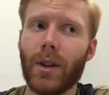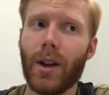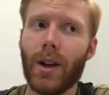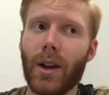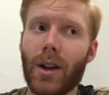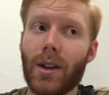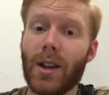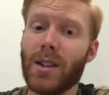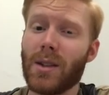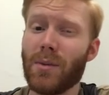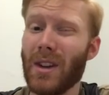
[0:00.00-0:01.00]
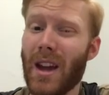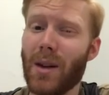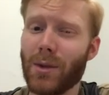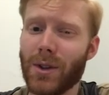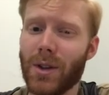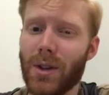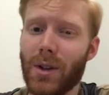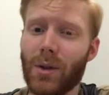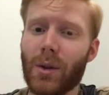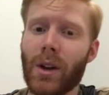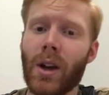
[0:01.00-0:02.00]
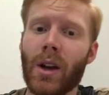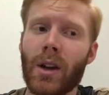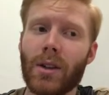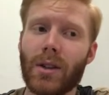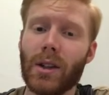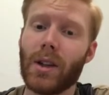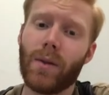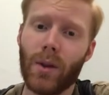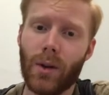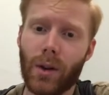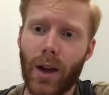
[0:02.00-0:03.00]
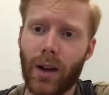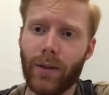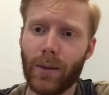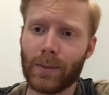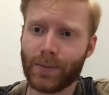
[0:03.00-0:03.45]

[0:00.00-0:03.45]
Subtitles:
and needs to be able to do to live their own life.